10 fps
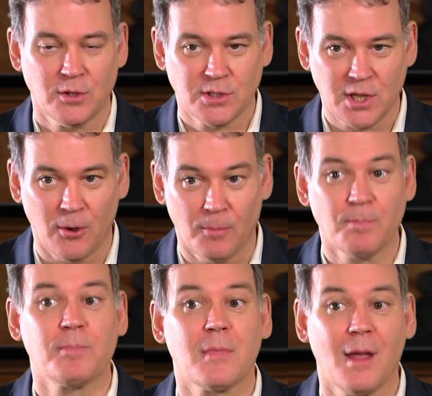
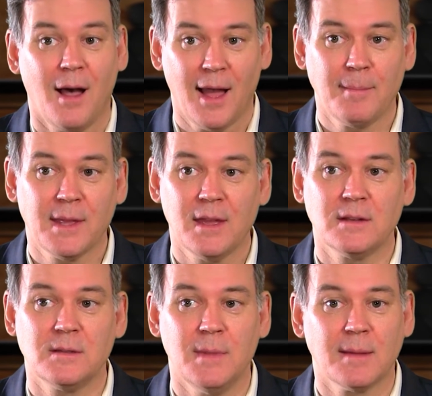So I
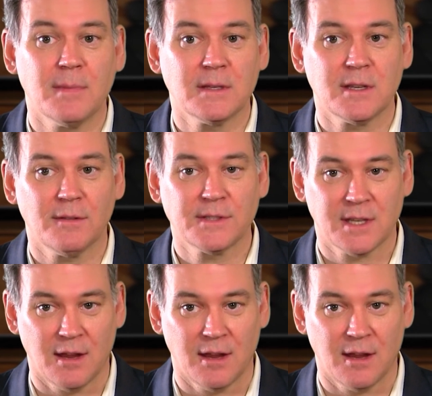began to make myself